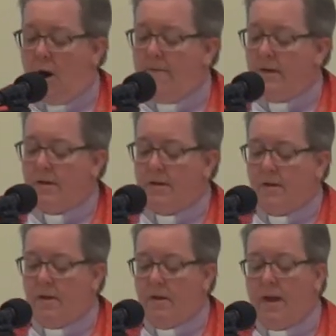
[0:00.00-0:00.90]

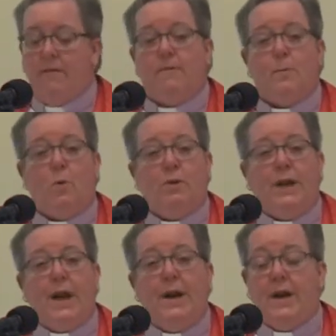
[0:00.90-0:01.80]
office and then from
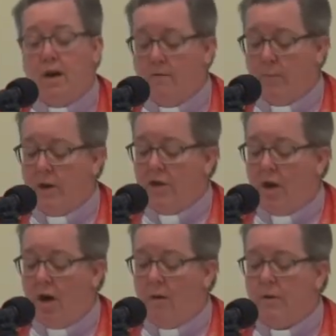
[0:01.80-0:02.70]
holding any government
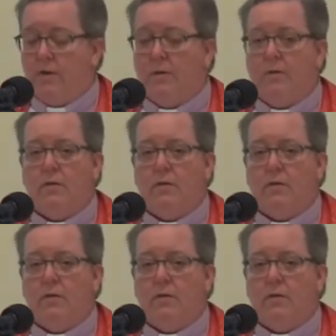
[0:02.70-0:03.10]
jobs,